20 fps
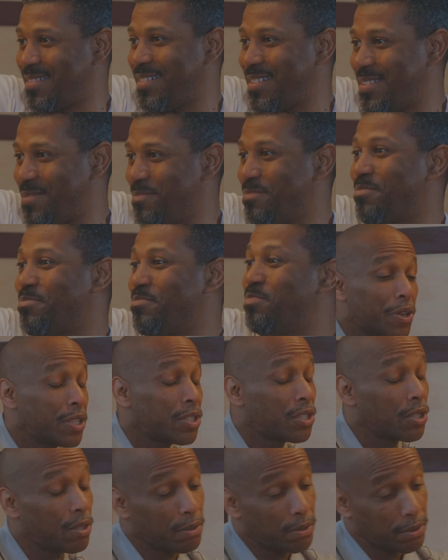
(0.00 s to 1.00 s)
So then
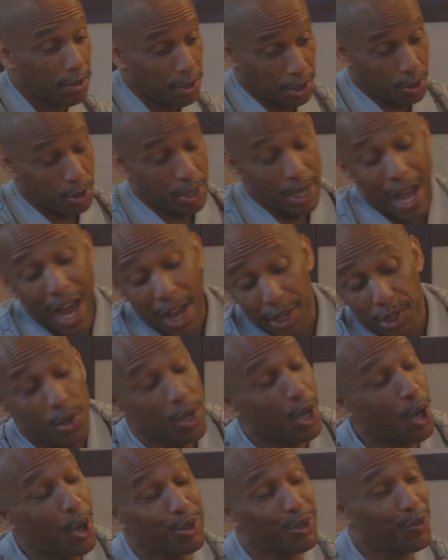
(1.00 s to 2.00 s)
how do you
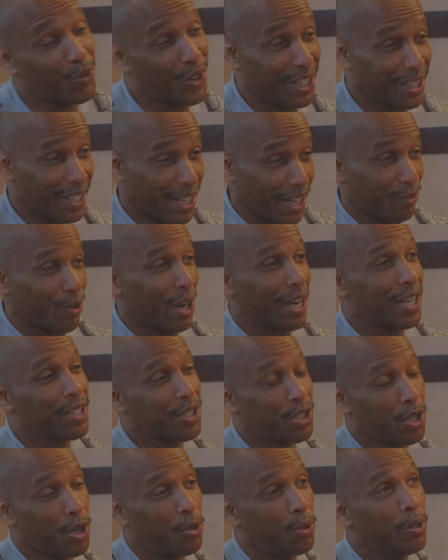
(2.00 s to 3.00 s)
cultivate that? Right.
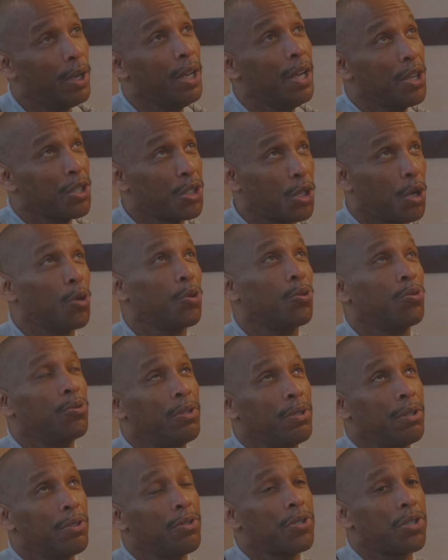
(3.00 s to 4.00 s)
So,
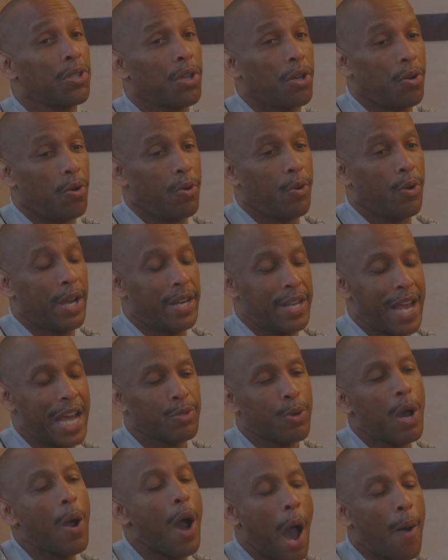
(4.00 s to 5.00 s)
and that's
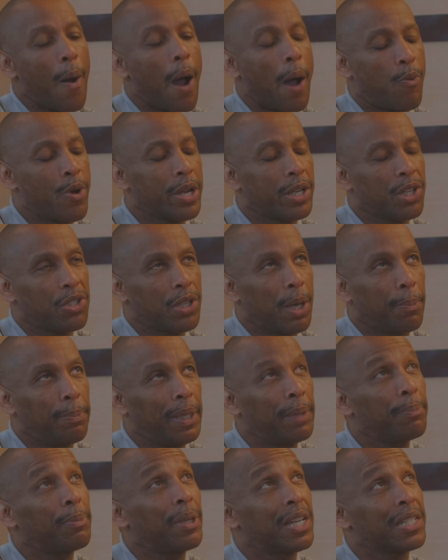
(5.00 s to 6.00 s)
why I want to jump
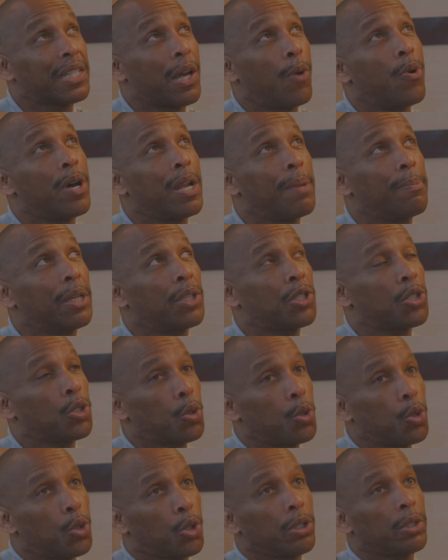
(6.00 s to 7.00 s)
in, because I want to make
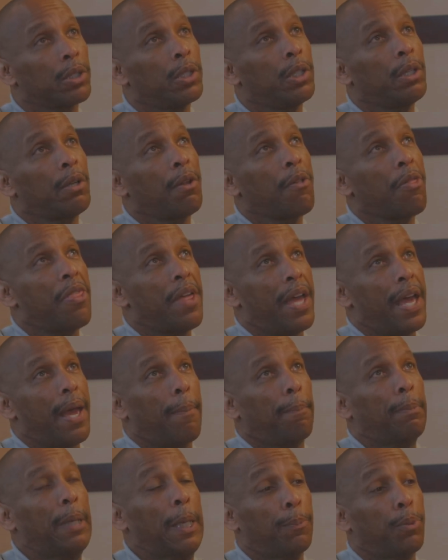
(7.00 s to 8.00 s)
sure
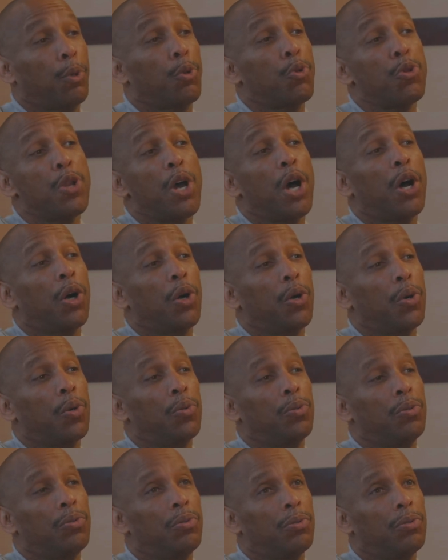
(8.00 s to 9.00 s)
that people
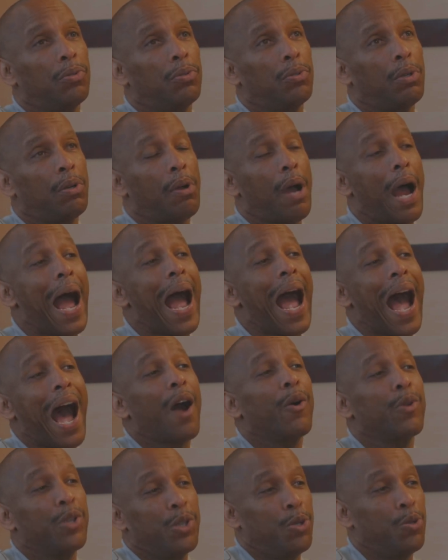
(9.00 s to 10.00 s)
know
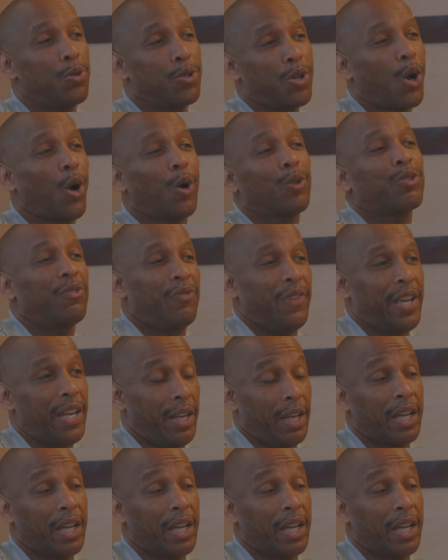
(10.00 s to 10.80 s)
how you cultivate it.